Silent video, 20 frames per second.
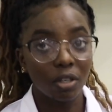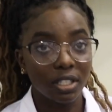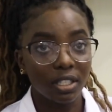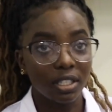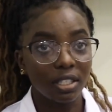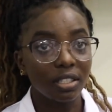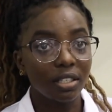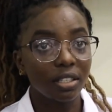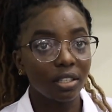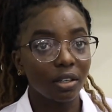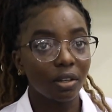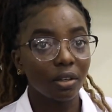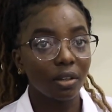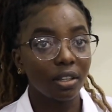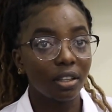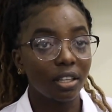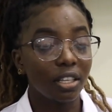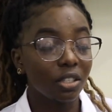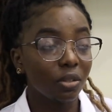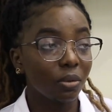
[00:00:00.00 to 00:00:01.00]
courses.
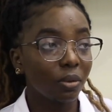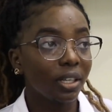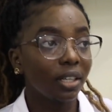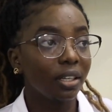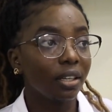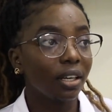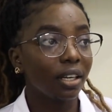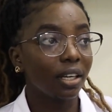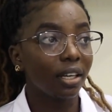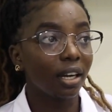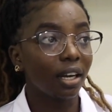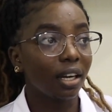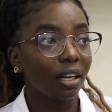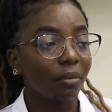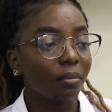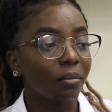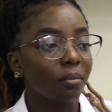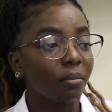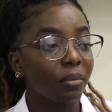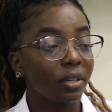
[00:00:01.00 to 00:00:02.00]
This one
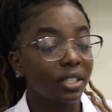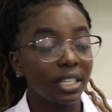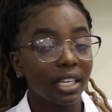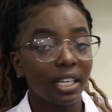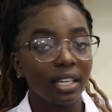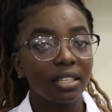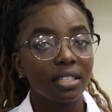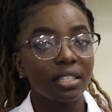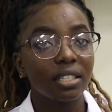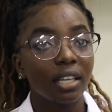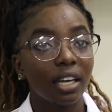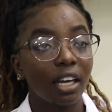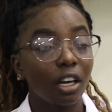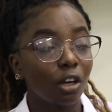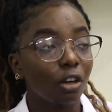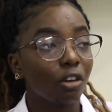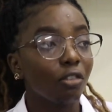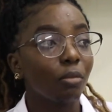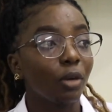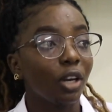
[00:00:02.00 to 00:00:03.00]
pertains
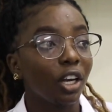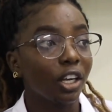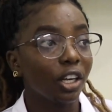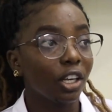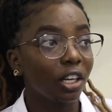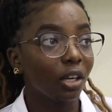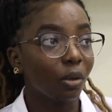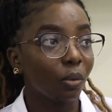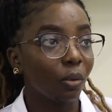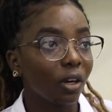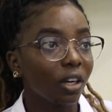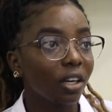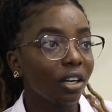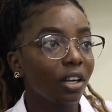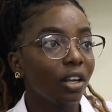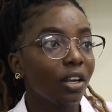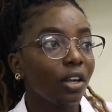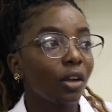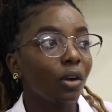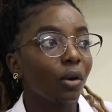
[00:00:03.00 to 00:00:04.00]
a lot of molecular
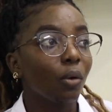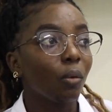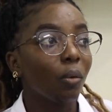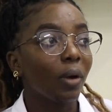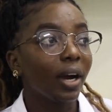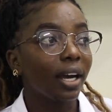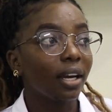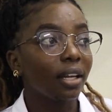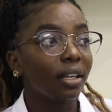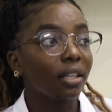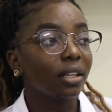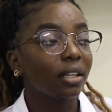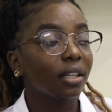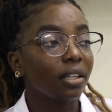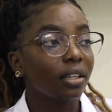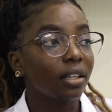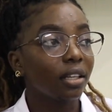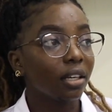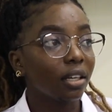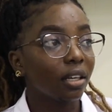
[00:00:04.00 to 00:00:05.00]
work, while
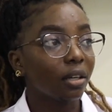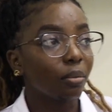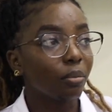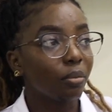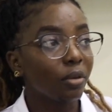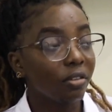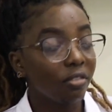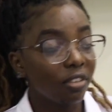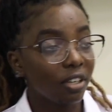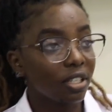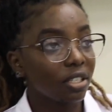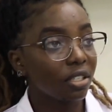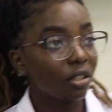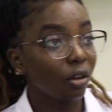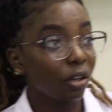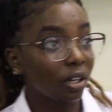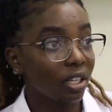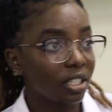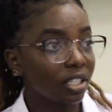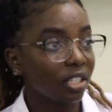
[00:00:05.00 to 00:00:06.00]
the
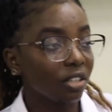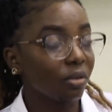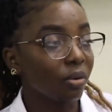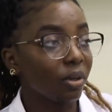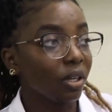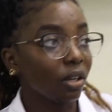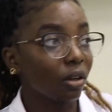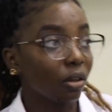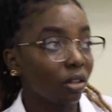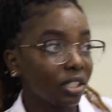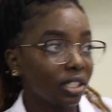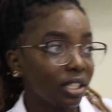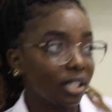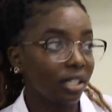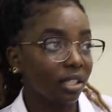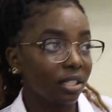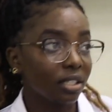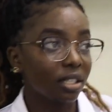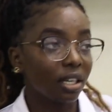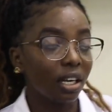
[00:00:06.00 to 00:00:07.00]
previous honors degree
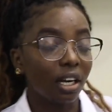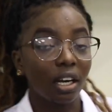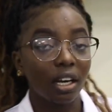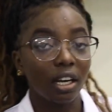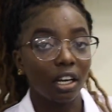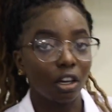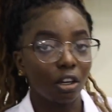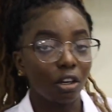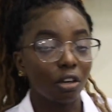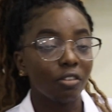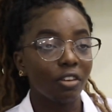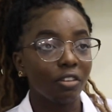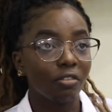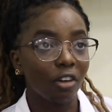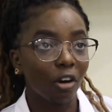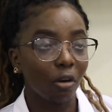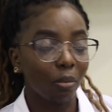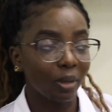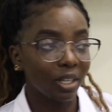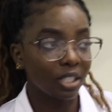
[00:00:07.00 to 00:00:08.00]
contains a lot
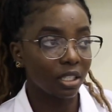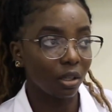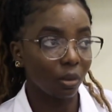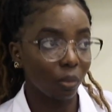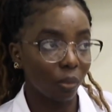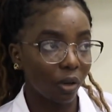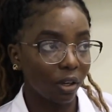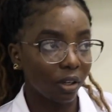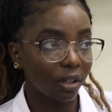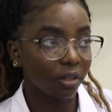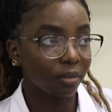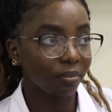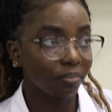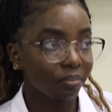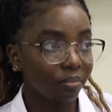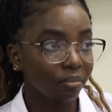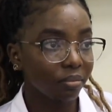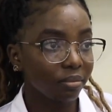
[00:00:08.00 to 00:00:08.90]
of environmental work.